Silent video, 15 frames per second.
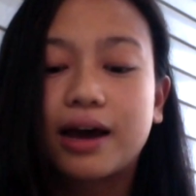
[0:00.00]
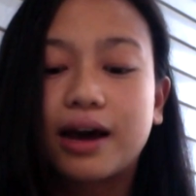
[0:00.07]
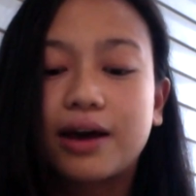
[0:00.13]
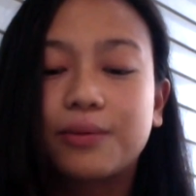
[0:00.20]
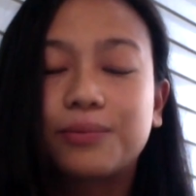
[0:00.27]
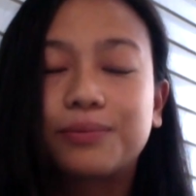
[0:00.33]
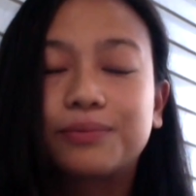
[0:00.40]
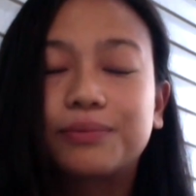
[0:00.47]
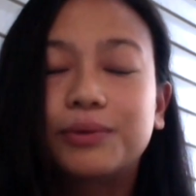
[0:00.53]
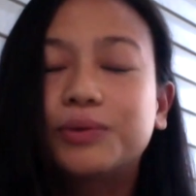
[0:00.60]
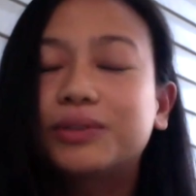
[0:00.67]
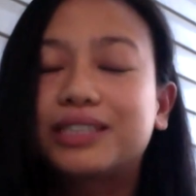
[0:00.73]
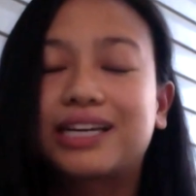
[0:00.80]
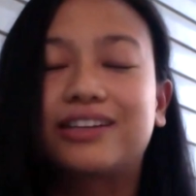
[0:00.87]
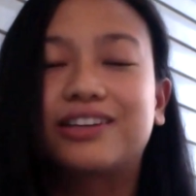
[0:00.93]
I
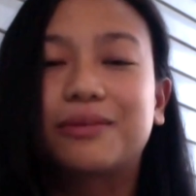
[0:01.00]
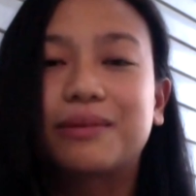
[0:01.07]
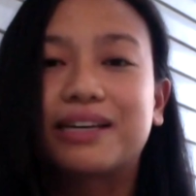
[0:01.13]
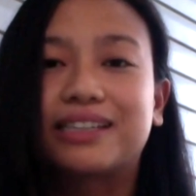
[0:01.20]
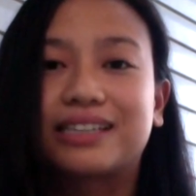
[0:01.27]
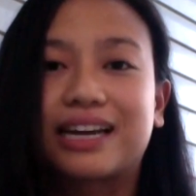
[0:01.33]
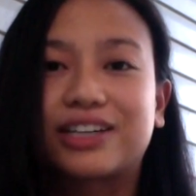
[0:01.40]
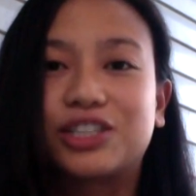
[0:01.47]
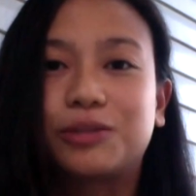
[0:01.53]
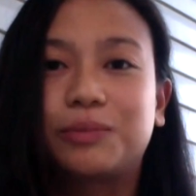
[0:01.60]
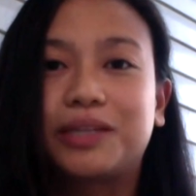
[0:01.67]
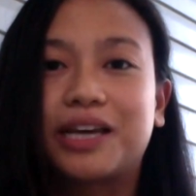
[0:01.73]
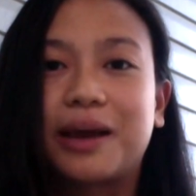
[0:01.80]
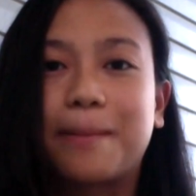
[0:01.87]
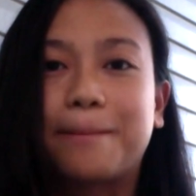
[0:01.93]
won't tell y'all my exact
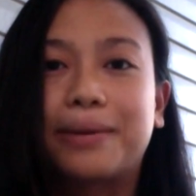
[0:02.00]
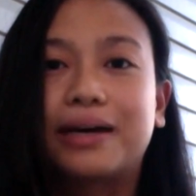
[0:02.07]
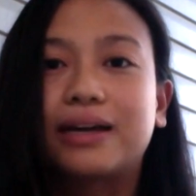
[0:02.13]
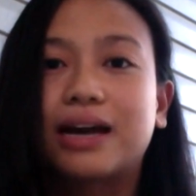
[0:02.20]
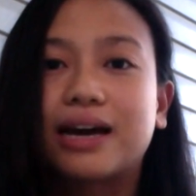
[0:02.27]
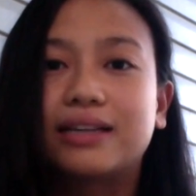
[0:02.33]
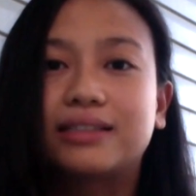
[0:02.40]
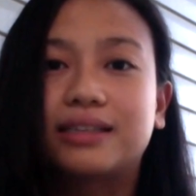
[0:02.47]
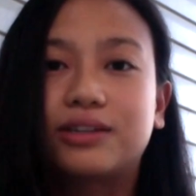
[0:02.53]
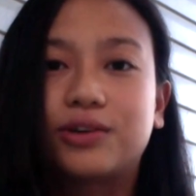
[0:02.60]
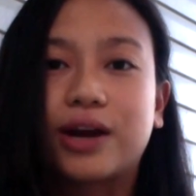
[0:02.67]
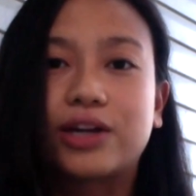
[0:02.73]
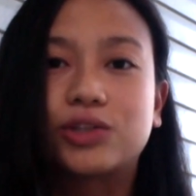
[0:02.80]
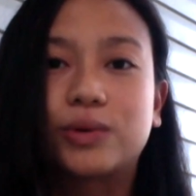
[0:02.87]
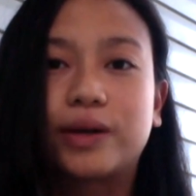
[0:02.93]
GPA, but I did
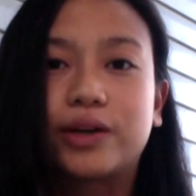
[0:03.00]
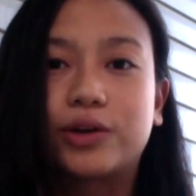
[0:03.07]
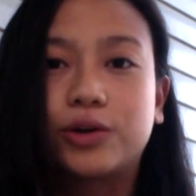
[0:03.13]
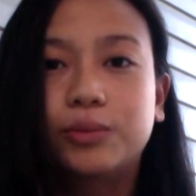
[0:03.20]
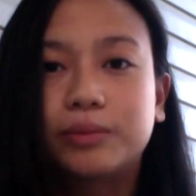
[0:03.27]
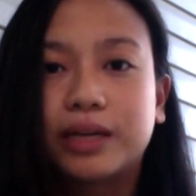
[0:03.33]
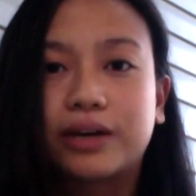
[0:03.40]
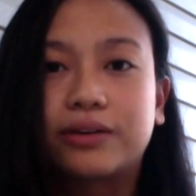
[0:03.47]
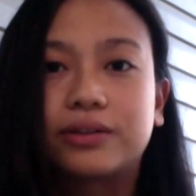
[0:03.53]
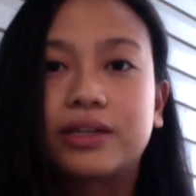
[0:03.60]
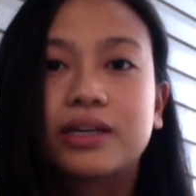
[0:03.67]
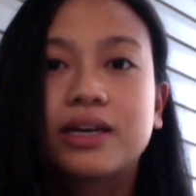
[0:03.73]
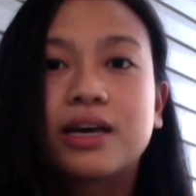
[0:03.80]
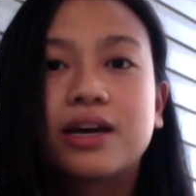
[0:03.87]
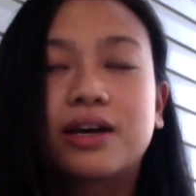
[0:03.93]
graduate cum laude,
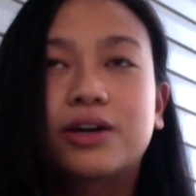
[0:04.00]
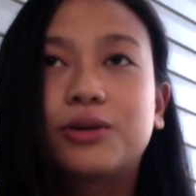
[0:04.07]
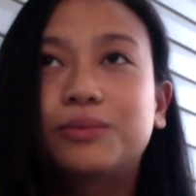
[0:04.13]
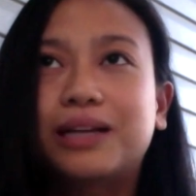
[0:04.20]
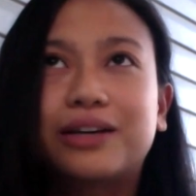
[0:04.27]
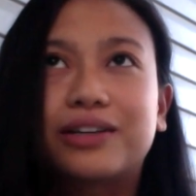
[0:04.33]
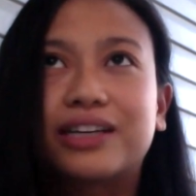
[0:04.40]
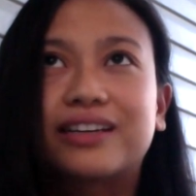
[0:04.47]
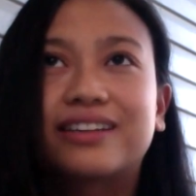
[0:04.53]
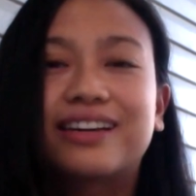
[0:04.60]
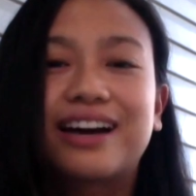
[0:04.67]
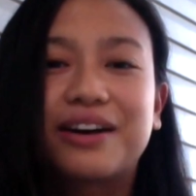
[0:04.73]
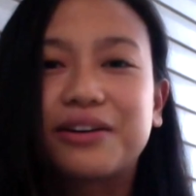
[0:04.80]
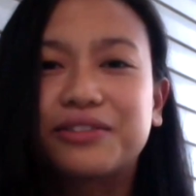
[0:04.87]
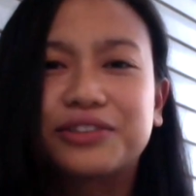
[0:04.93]

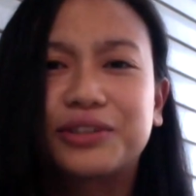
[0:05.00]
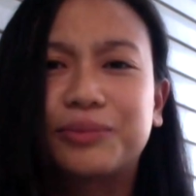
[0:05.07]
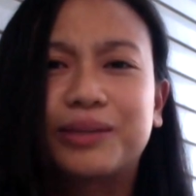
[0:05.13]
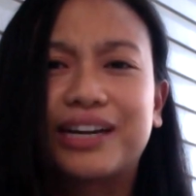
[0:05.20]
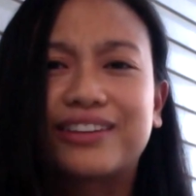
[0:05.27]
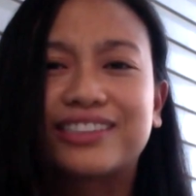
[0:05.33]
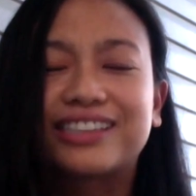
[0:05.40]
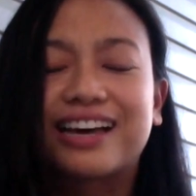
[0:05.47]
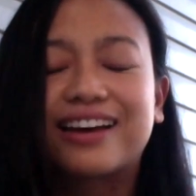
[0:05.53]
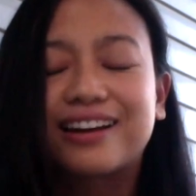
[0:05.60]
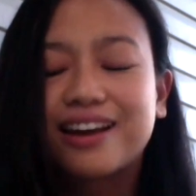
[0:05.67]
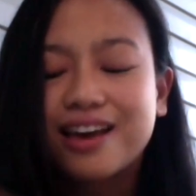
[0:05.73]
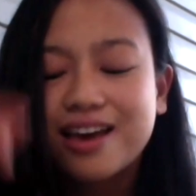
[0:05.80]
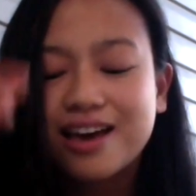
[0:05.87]
however you pronounce that.